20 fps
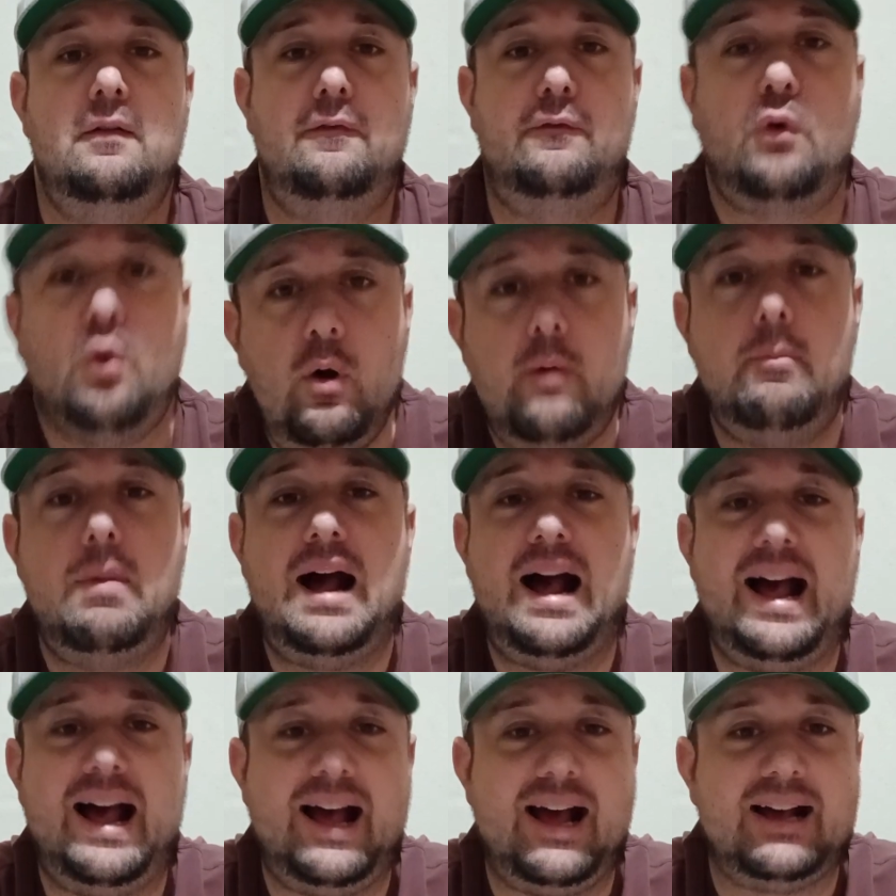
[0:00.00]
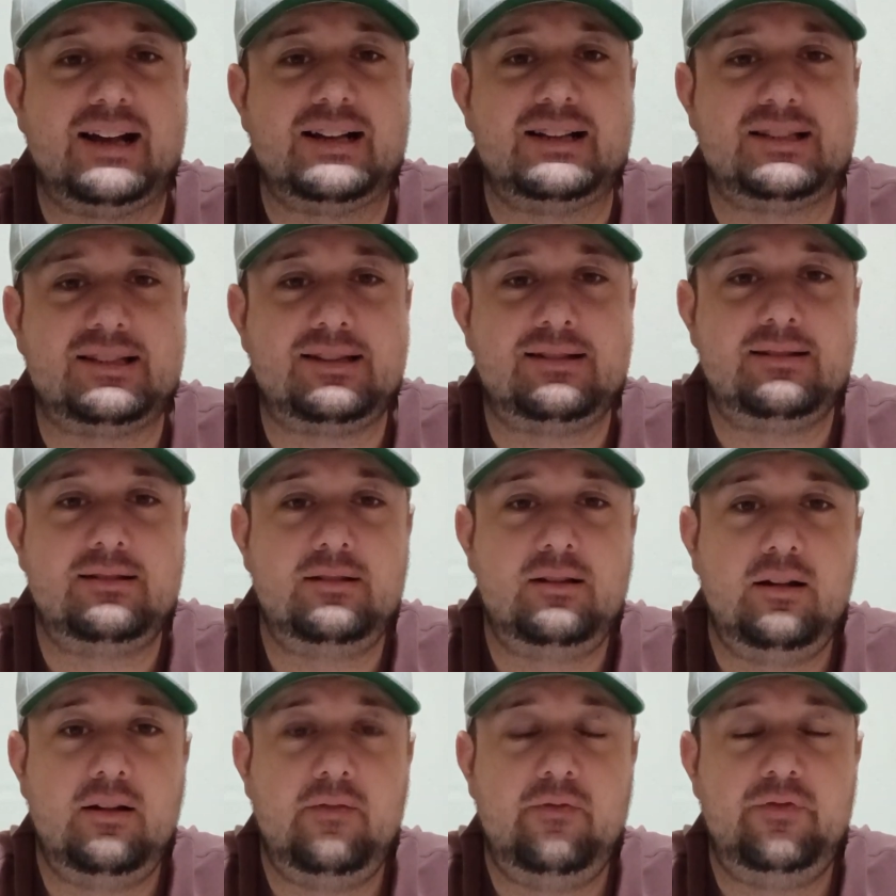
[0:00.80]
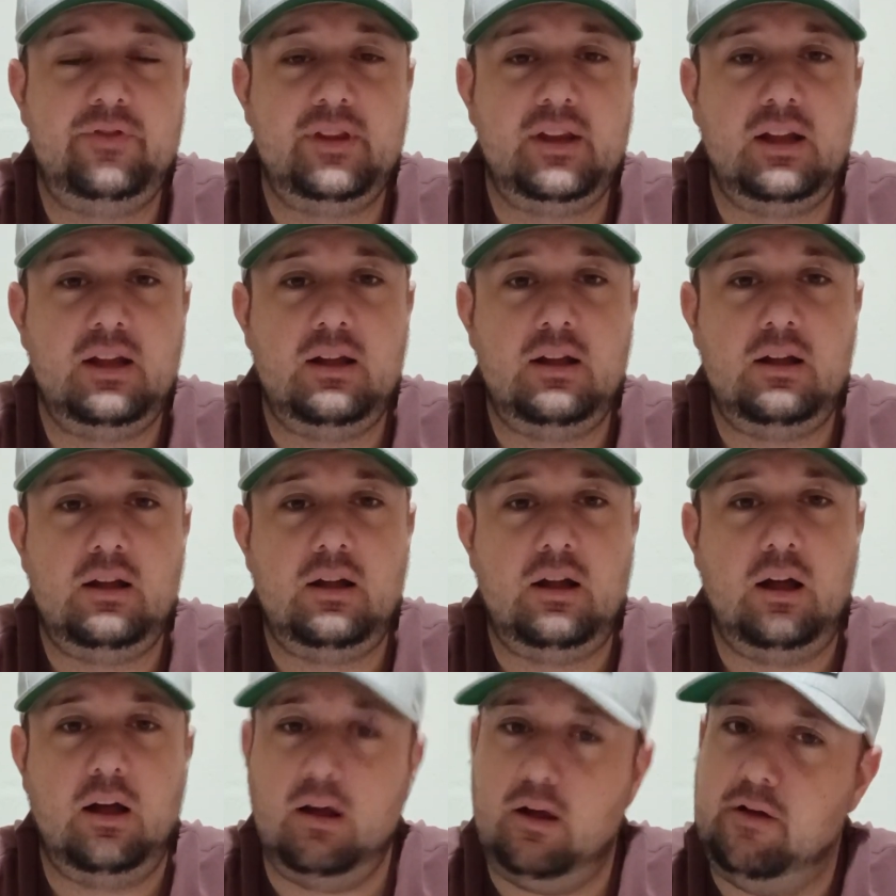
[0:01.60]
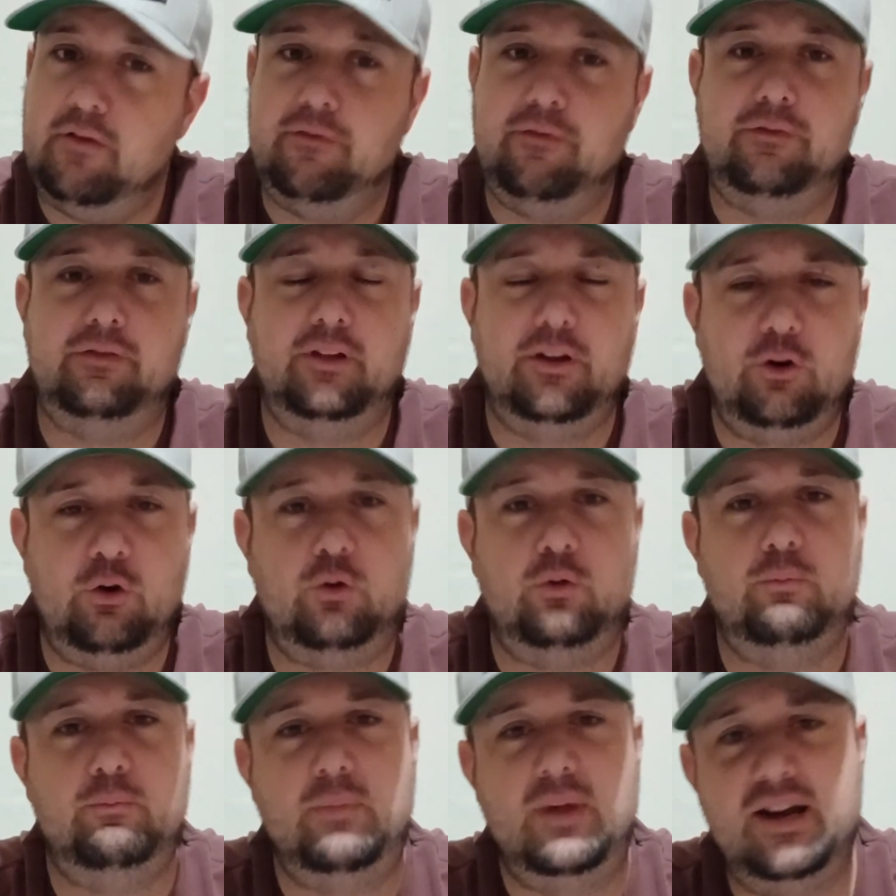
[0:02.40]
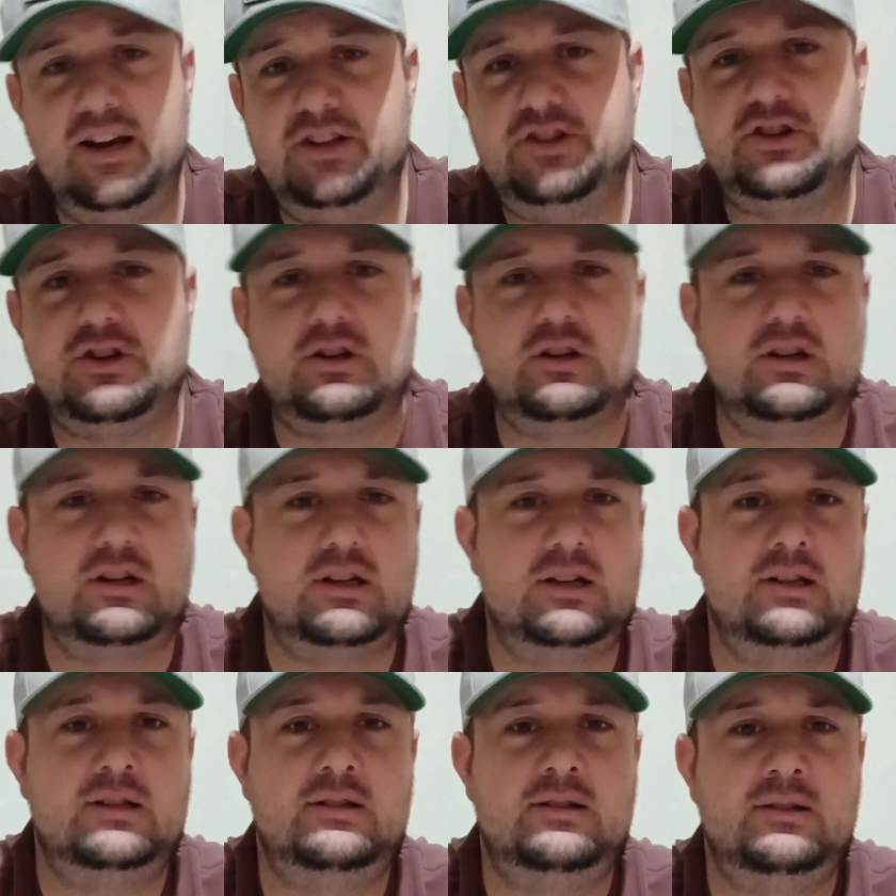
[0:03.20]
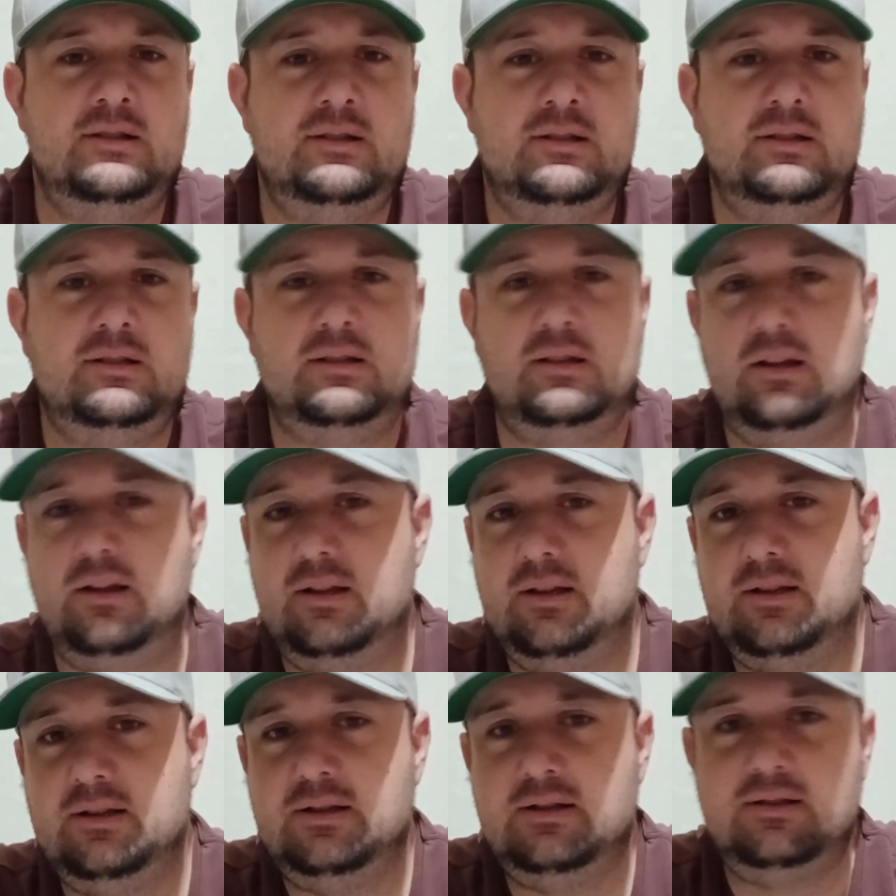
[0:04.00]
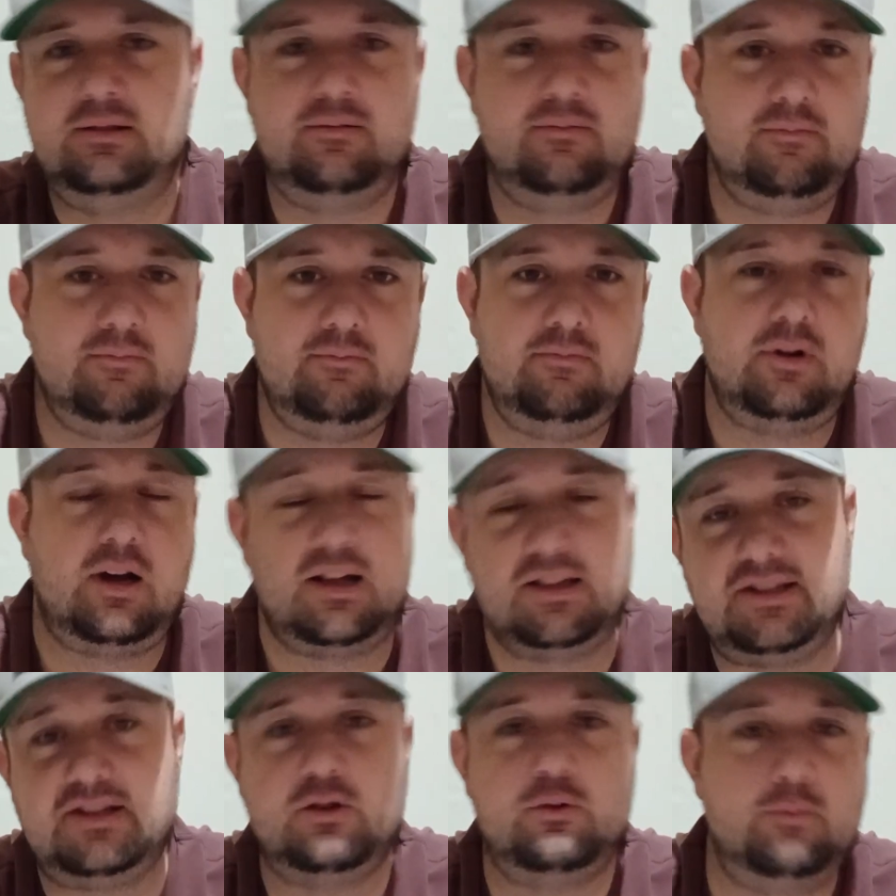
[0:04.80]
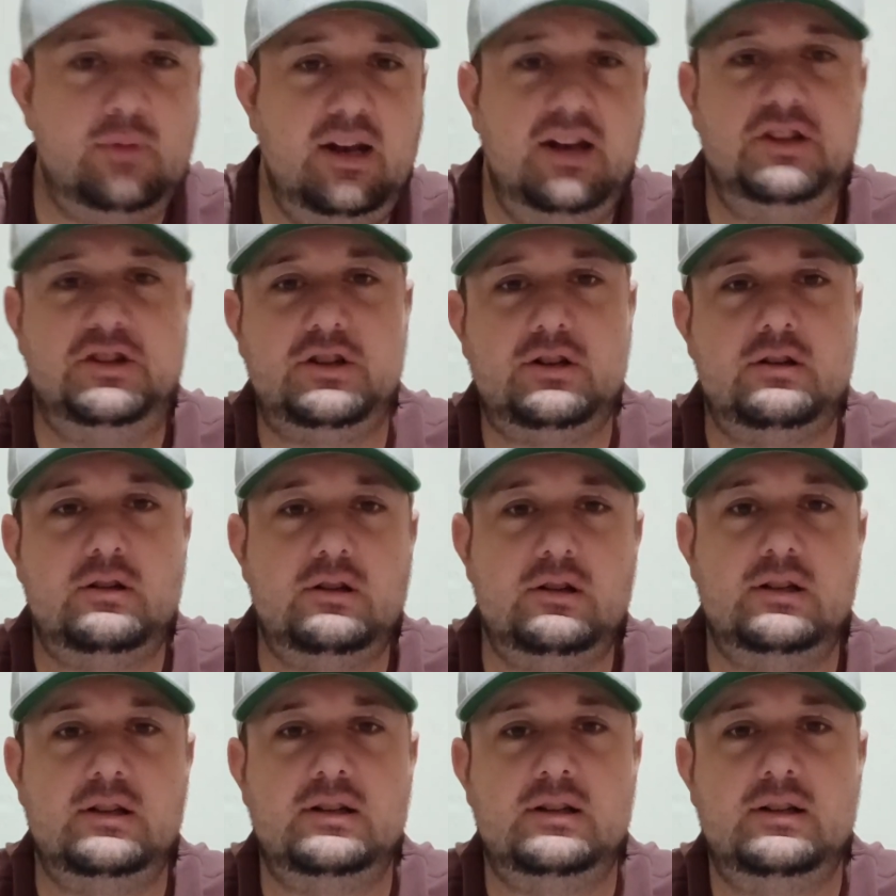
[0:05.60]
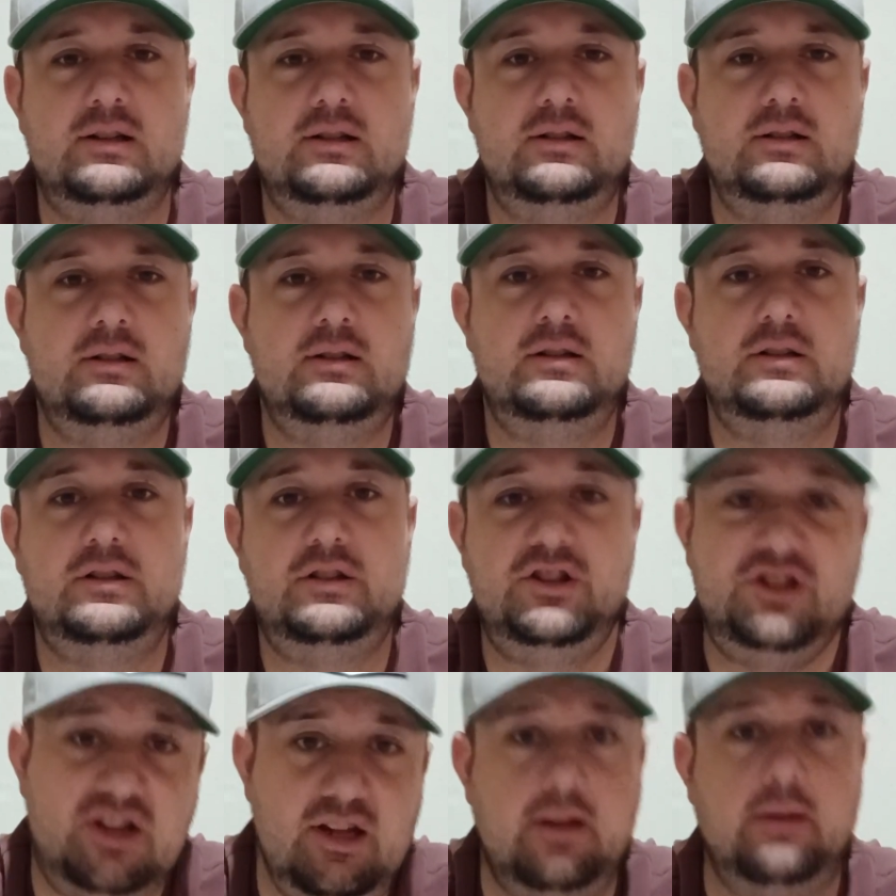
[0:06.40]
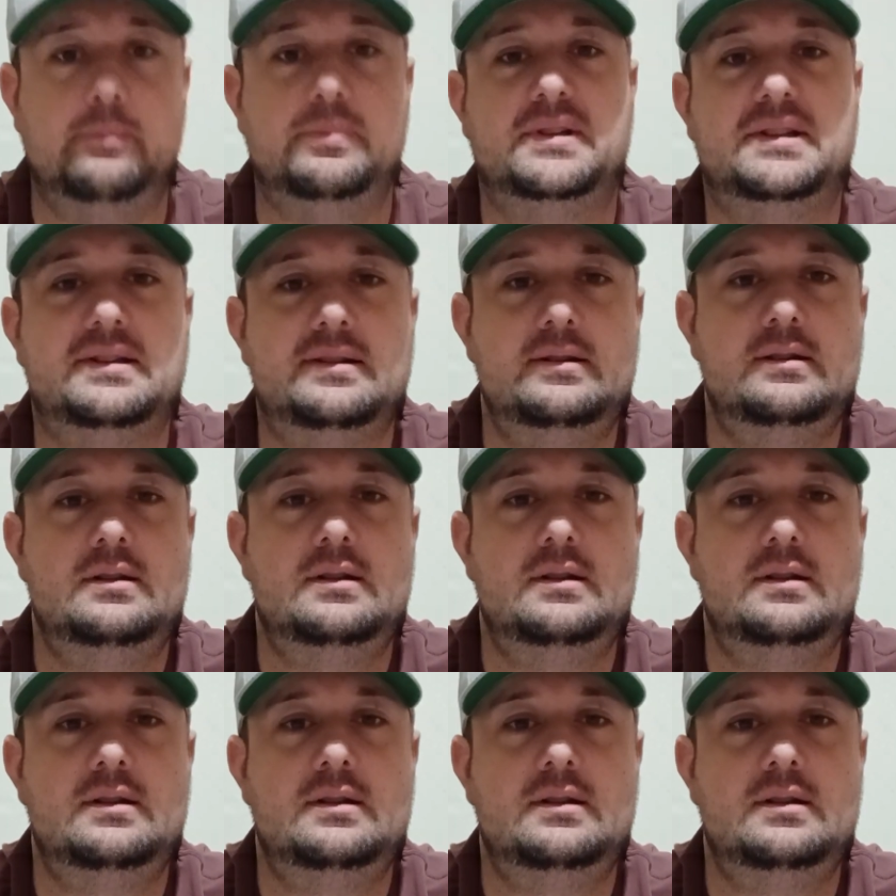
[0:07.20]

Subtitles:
4 bags of little miniature, not so miniature chips.